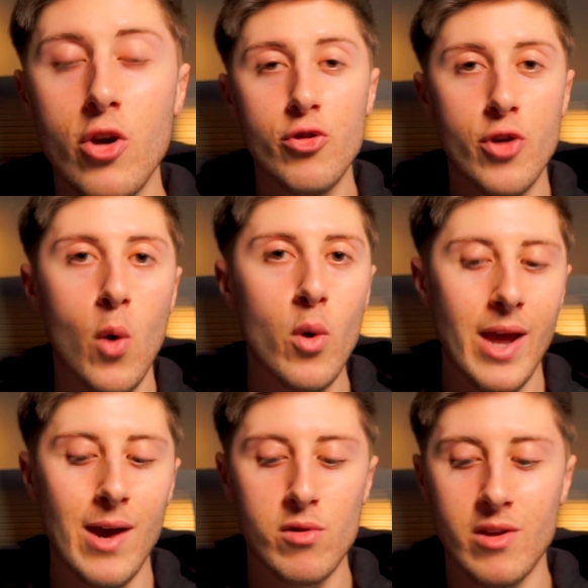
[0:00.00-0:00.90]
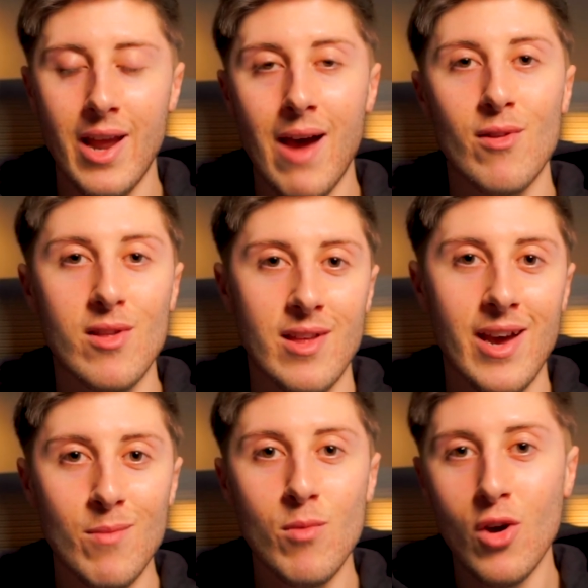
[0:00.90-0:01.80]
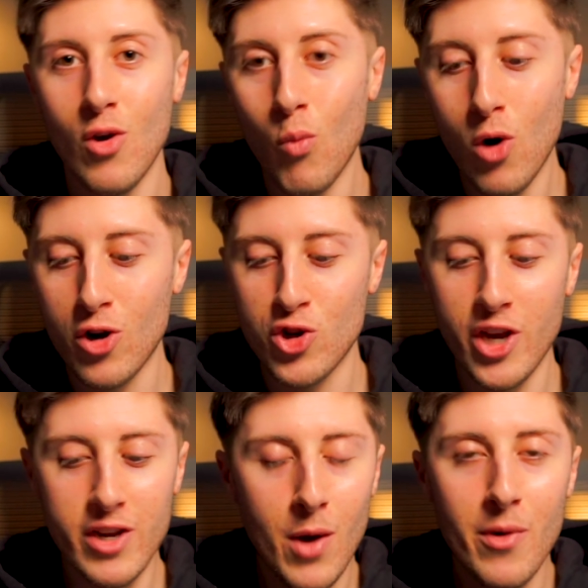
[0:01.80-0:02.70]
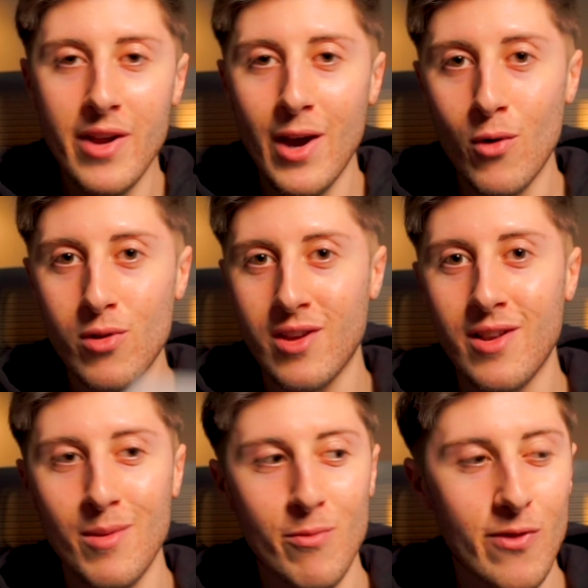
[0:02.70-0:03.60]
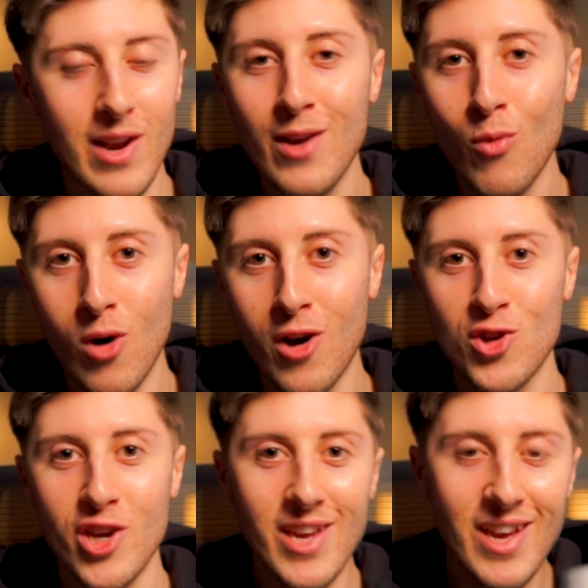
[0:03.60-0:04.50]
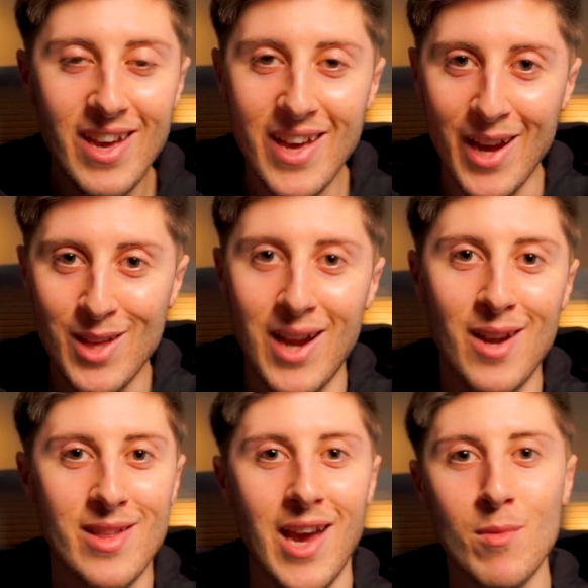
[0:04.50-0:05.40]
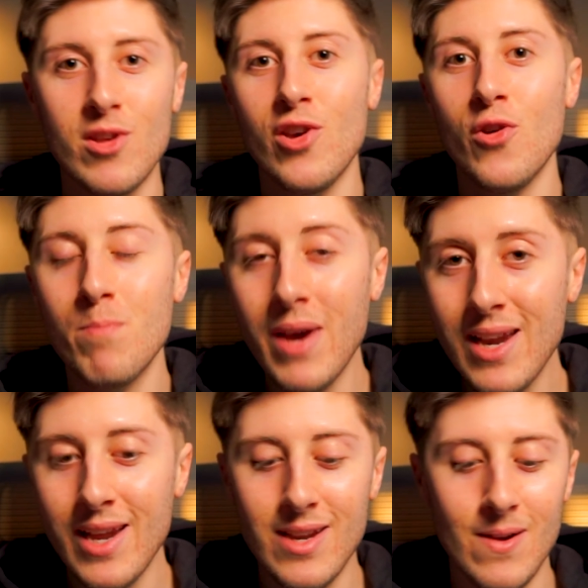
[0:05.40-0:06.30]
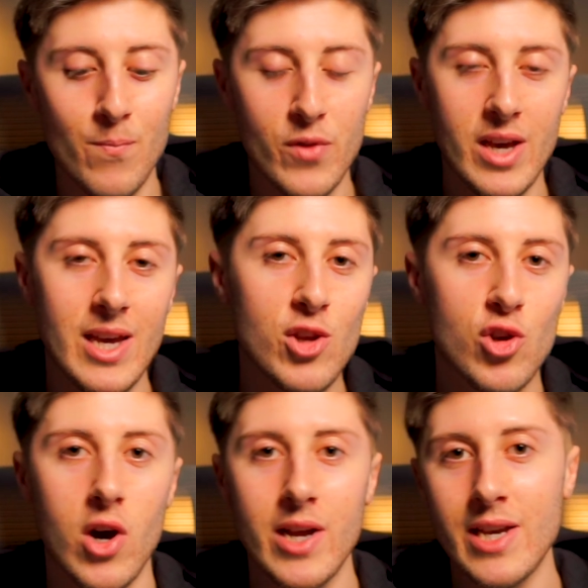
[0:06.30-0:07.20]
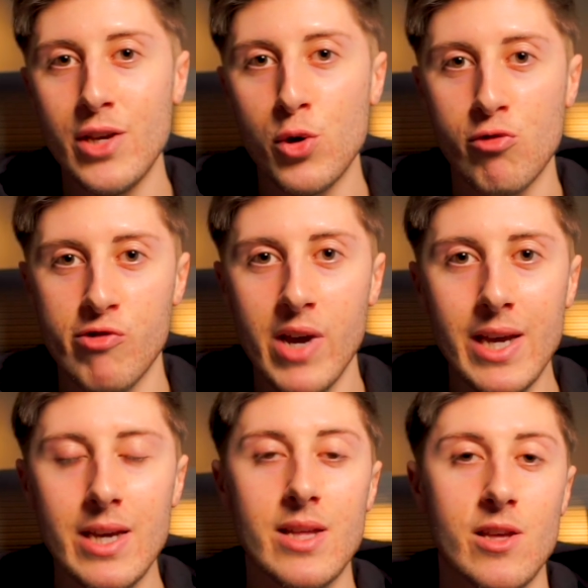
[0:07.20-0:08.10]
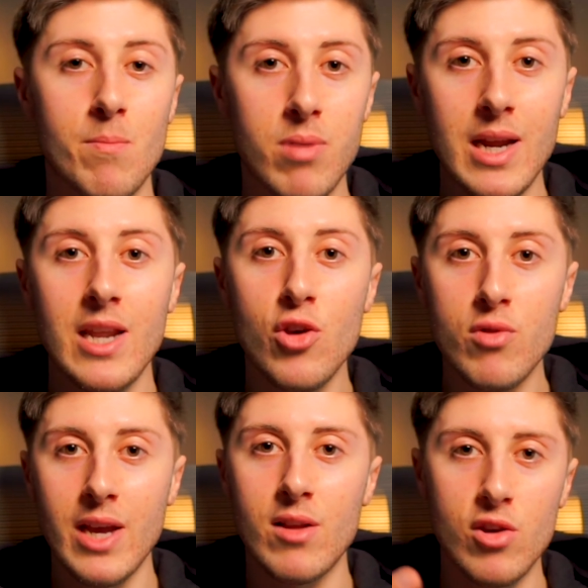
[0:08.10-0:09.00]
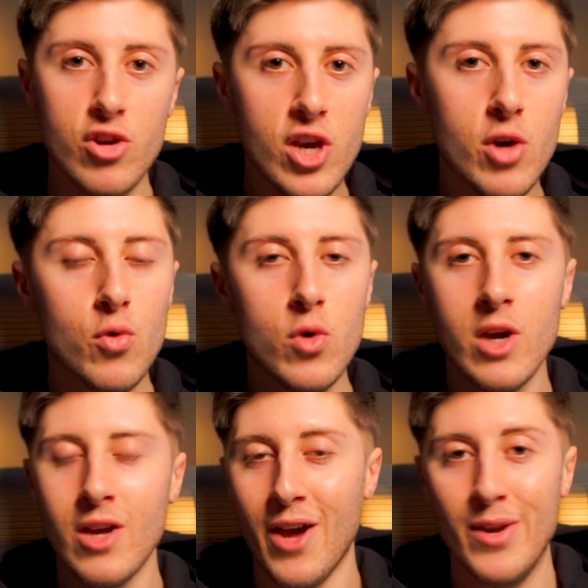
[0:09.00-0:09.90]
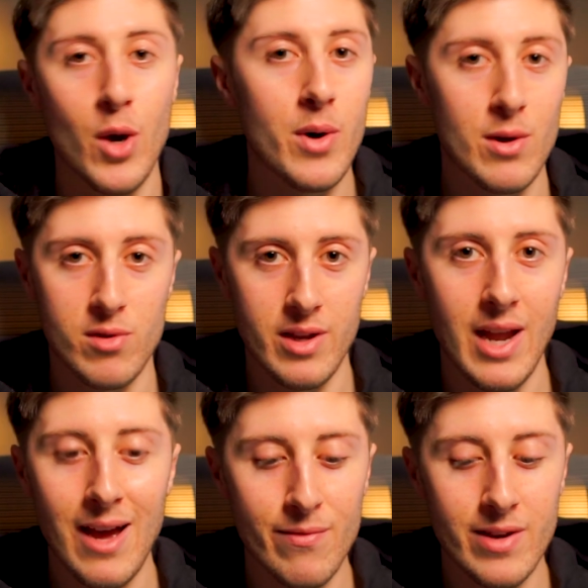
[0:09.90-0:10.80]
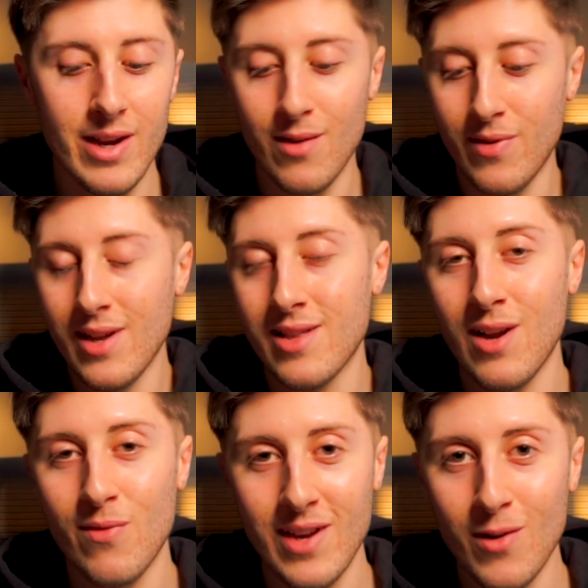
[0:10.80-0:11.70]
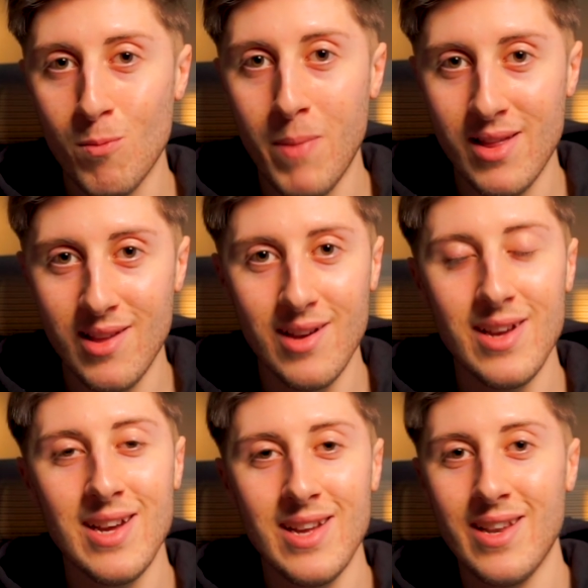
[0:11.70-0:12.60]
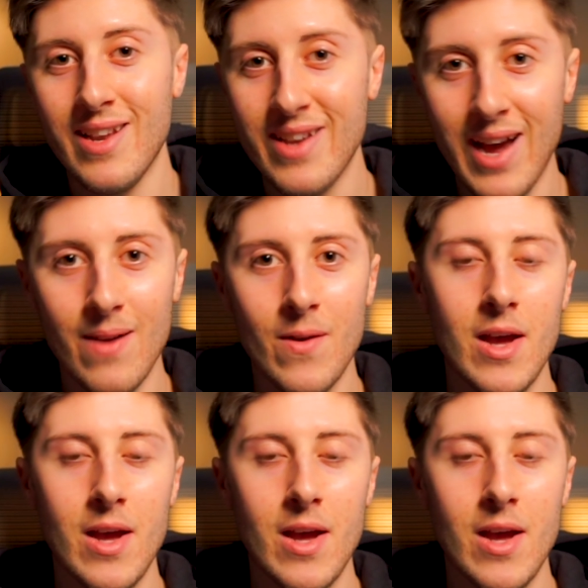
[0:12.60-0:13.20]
No one else can have the same worksheet. No one else can fill in a worksheet exactly the same as you, meaning that each idea you create is completely unique to you and no one else can have it. And I think there's nothing else better than that.